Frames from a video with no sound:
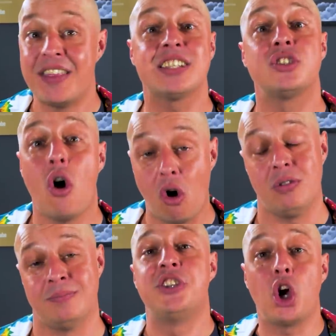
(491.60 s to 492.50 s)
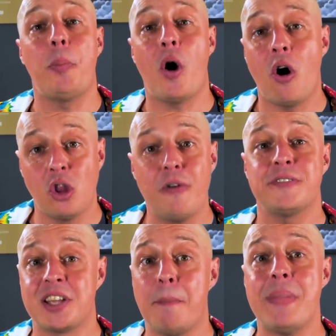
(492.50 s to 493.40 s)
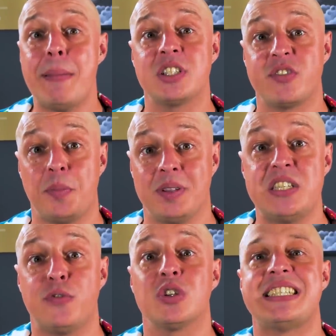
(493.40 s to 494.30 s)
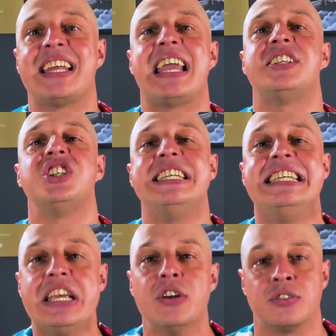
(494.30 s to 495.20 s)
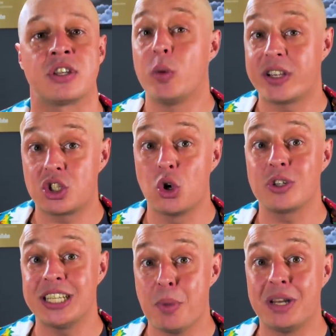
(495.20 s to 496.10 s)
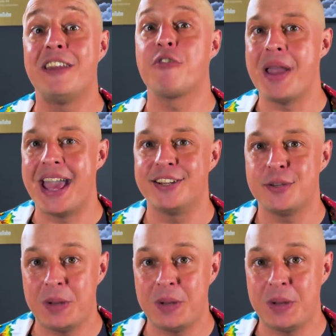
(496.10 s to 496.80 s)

And that's not all. To top it all off, some members of the police force dedicated years to extorting money from innocent